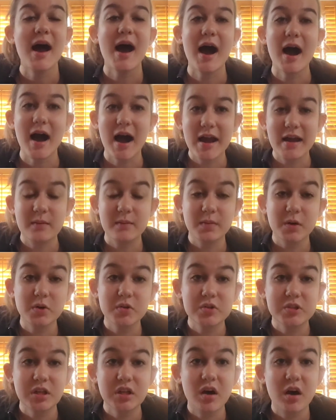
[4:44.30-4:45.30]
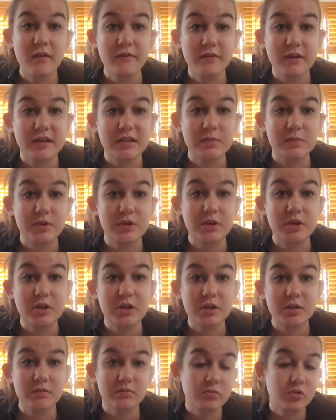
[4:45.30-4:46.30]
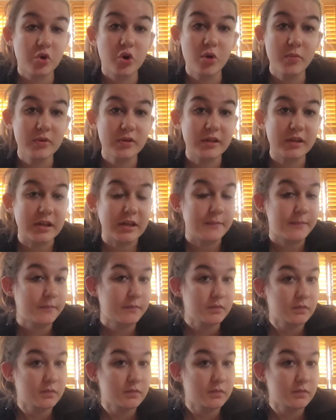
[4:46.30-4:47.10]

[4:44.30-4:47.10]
I am posting on Facebook normally,